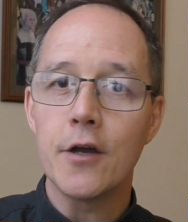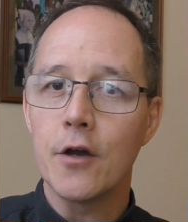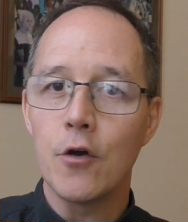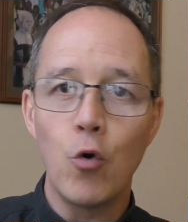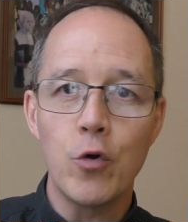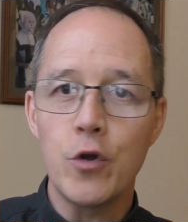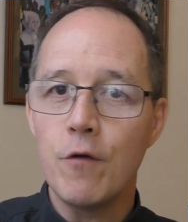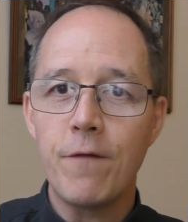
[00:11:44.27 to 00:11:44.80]

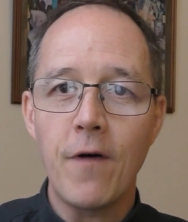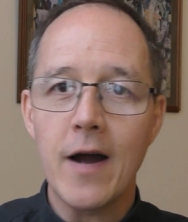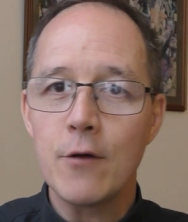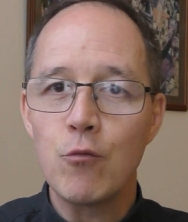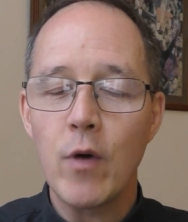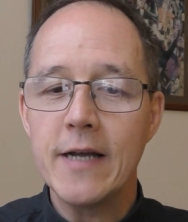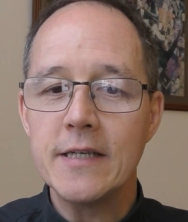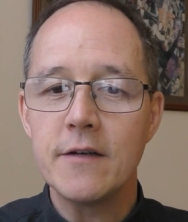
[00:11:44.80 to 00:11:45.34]
or you find
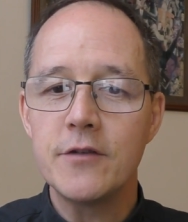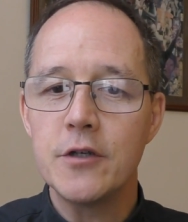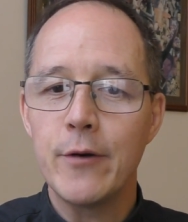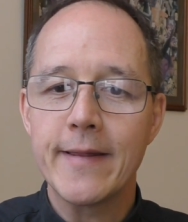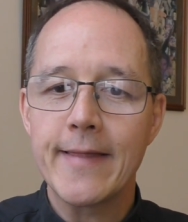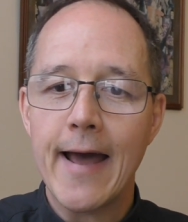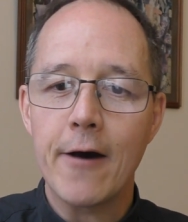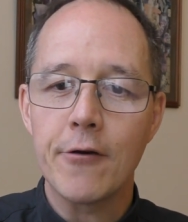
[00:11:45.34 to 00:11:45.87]
ways of doing
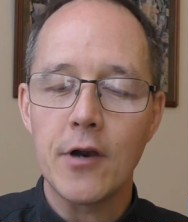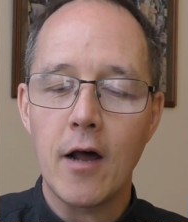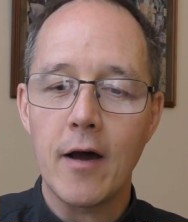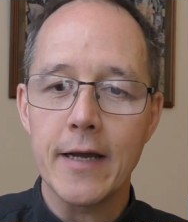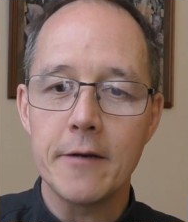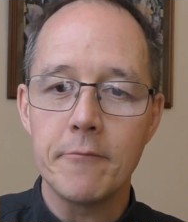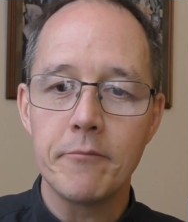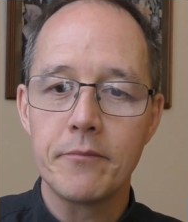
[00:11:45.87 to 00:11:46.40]
that online.